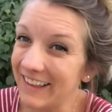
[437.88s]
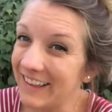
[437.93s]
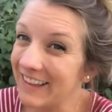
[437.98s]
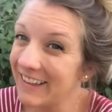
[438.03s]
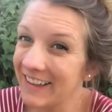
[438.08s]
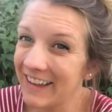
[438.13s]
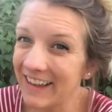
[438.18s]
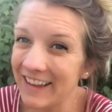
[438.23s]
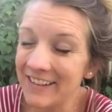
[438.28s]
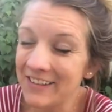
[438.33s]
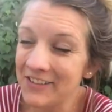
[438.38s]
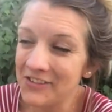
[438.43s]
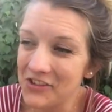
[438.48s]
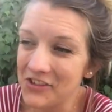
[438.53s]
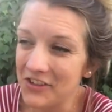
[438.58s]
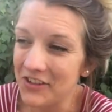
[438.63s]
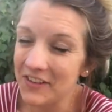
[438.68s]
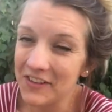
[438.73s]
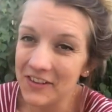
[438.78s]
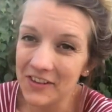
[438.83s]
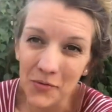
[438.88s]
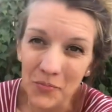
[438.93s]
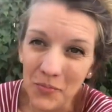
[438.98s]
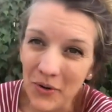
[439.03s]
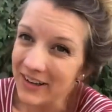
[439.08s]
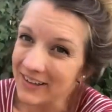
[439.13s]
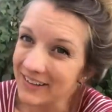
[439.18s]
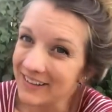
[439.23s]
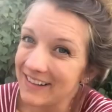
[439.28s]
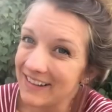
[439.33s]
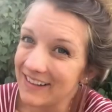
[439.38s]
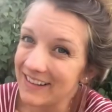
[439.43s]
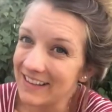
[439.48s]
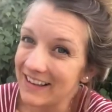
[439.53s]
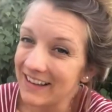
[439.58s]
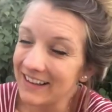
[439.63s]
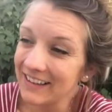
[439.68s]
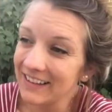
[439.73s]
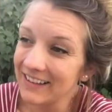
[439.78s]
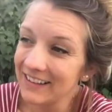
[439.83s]
Eating isn't just a pregnancy
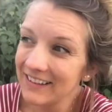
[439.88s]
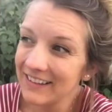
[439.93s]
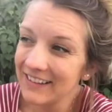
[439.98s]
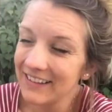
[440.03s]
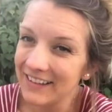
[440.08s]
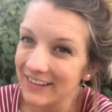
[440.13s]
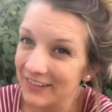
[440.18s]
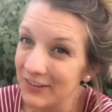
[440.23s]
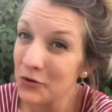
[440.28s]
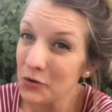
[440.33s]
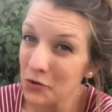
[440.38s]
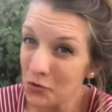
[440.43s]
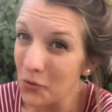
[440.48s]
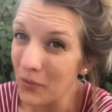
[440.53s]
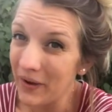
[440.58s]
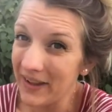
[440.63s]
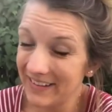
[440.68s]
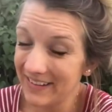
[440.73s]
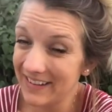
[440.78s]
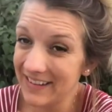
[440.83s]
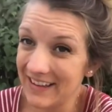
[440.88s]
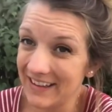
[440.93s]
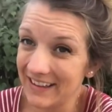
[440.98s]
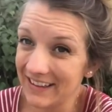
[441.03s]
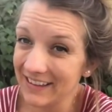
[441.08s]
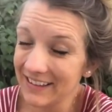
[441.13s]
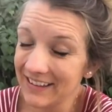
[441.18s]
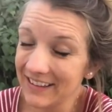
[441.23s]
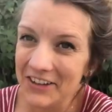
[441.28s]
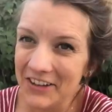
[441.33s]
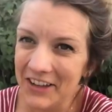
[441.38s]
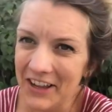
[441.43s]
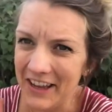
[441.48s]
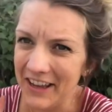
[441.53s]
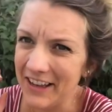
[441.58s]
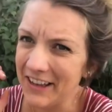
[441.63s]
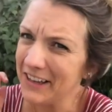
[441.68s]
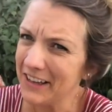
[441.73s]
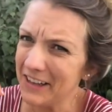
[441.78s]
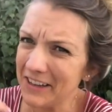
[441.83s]
thing, it's an always thing. Okay,
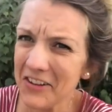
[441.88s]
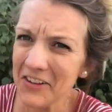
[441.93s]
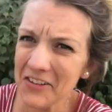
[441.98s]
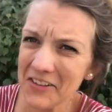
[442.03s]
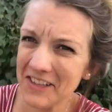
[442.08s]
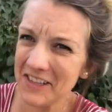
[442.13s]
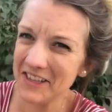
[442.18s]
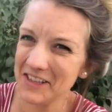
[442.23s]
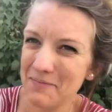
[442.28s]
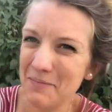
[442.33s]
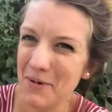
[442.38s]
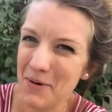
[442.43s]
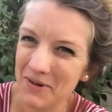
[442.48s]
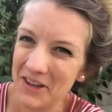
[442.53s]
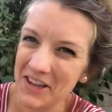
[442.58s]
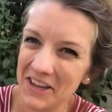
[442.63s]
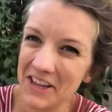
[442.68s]
let's go and see this puppy.